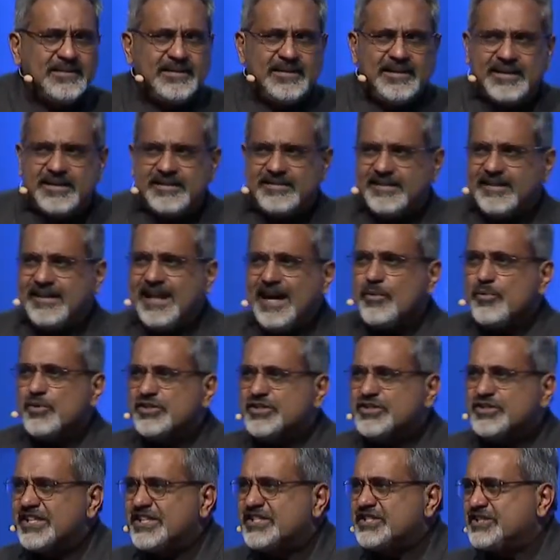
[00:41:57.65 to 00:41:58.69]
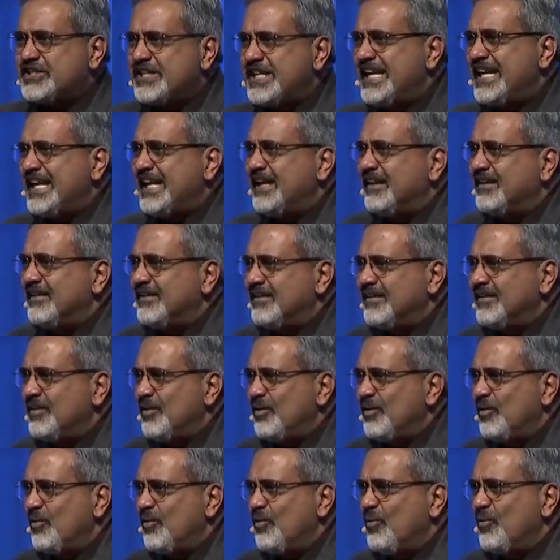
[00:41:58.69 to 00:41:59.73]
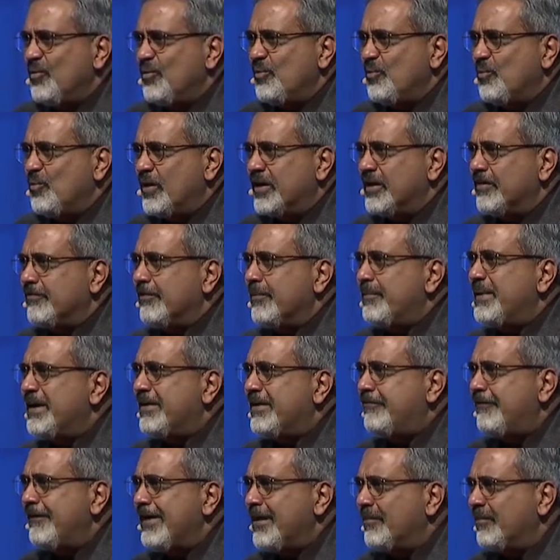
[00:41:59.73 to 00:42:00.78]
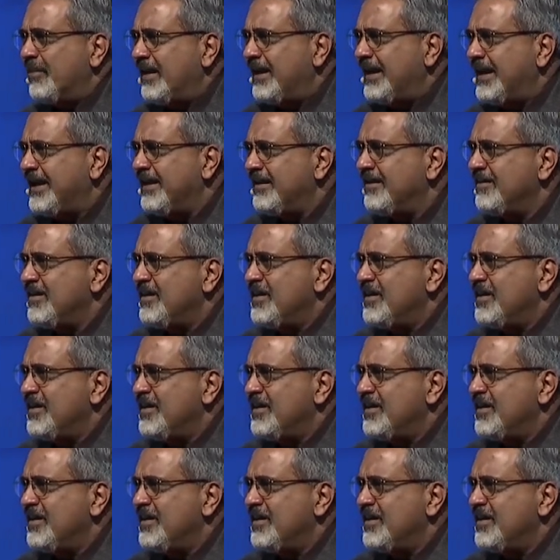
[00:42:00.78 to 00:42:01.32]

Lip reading: He says, "I was 16, one of a big family,